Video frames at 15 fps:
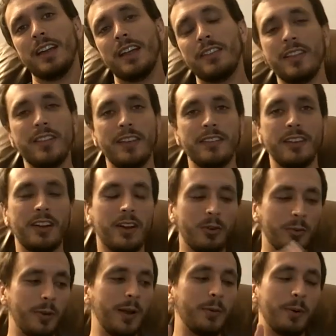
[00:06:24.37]
And then they said,
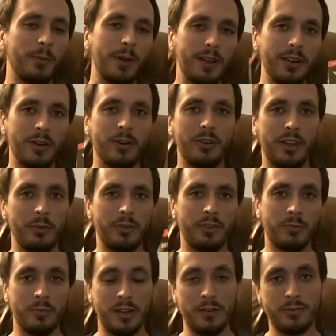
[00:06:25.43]
oh, wait, no, it was
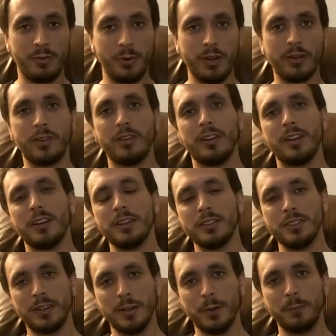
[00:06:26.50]
some tinfoil.
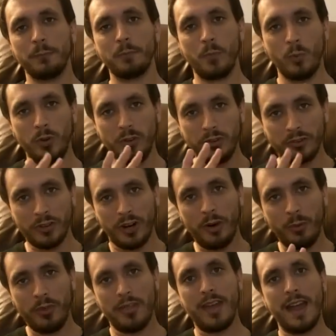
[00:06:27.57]
So when you start
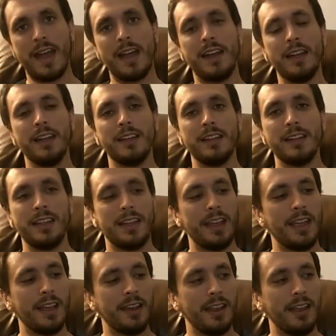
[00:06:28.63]
with that,
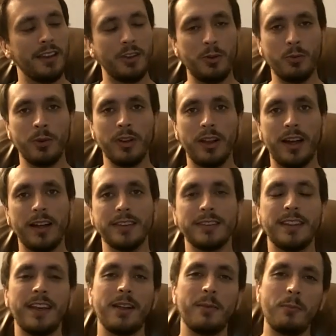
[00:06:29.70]
and you realize
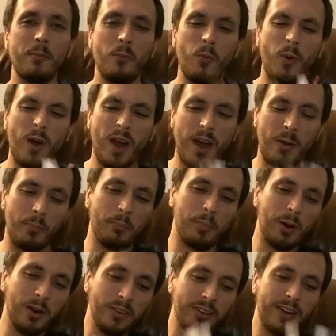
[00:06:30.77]
that
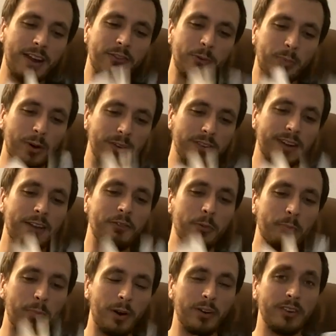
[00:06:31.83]
person after person after
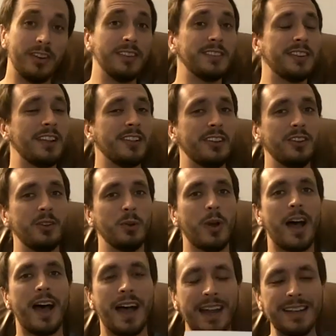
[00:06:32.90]
person is telling you,
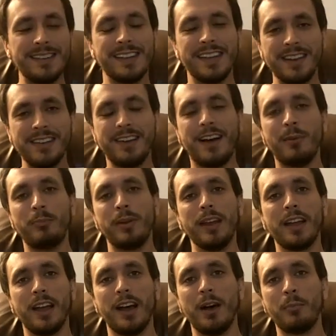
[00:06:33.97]
I did not
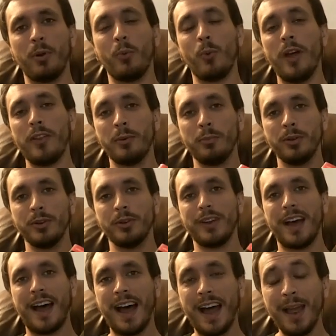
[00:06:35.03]
pick up a weather balloon.
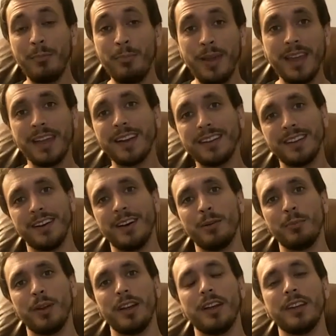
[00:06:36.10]
I picked
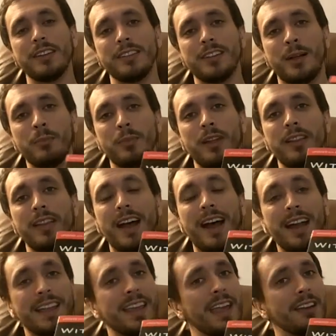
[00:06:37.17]
up something that
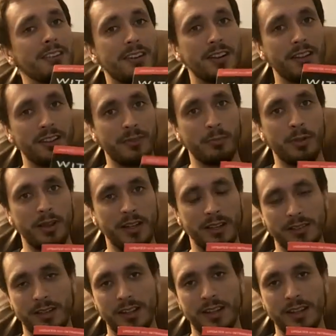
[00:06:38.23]
I cannot explain.